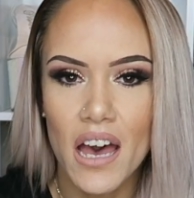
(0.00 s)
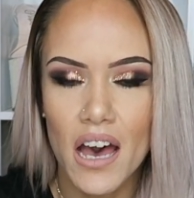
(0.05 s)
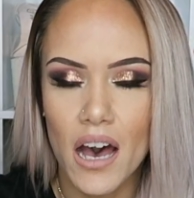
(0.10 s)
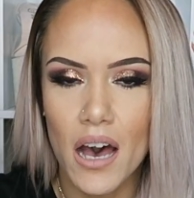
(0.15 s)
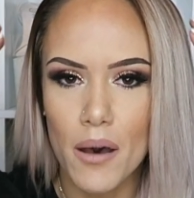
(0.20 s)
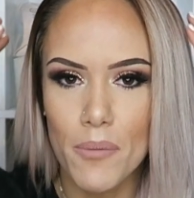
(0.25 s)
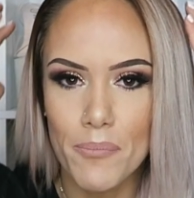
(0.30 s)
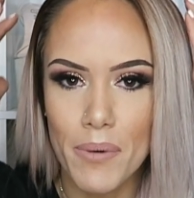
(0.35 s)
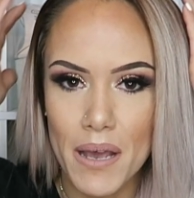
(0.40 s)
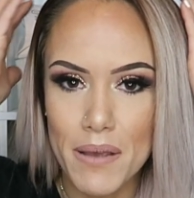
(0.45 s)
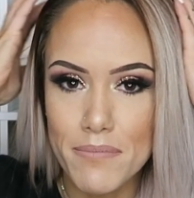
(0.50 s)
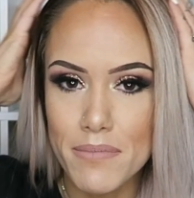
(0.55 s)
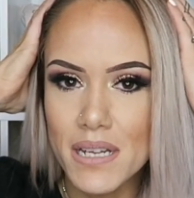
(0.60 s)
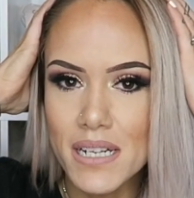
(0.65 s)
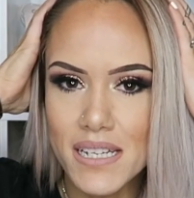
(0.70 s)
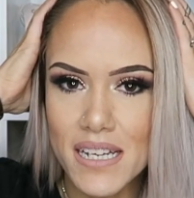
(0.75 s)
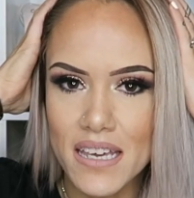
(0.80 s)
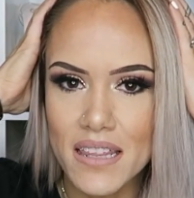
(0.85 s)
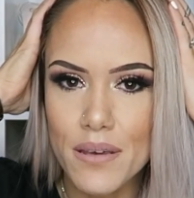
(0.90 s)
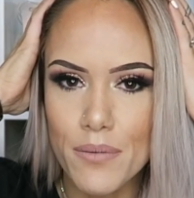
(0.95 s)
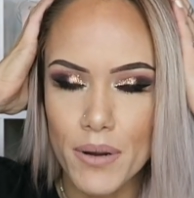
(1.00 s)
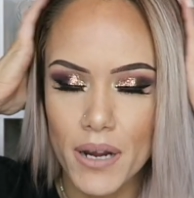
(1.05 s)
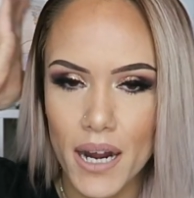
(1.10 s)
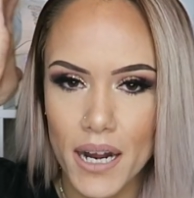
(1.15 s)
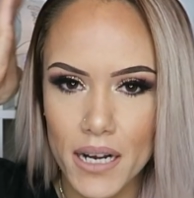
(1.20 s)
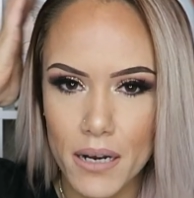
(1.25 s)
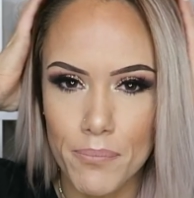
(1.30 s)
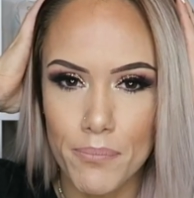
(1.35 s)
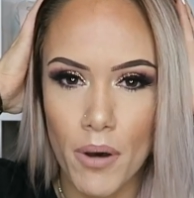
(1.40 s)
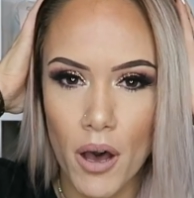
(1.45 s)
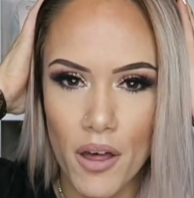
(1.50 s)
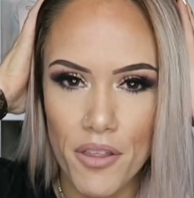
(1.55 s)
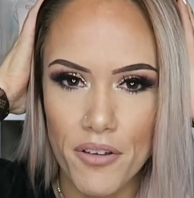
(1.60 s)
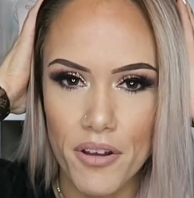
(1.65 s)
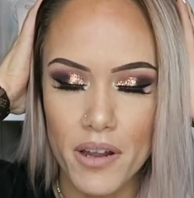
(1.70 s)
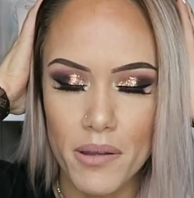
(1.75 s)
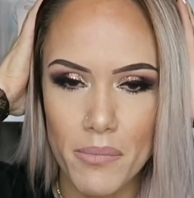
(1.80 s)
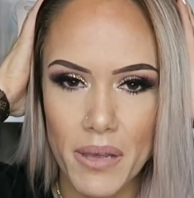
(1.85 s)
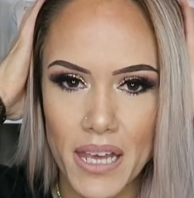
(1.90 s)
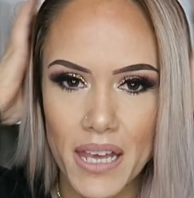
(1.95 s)
by midday they were kind of
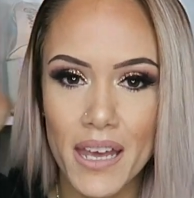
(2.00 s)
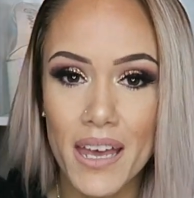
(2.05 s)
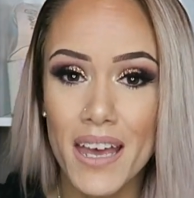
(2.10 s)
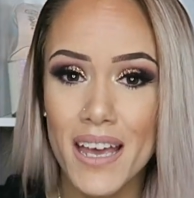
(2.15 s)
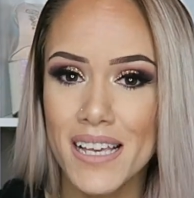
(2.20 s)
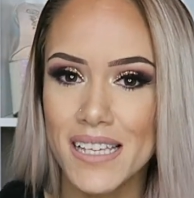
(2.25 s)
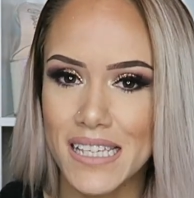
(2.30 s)
bothering me.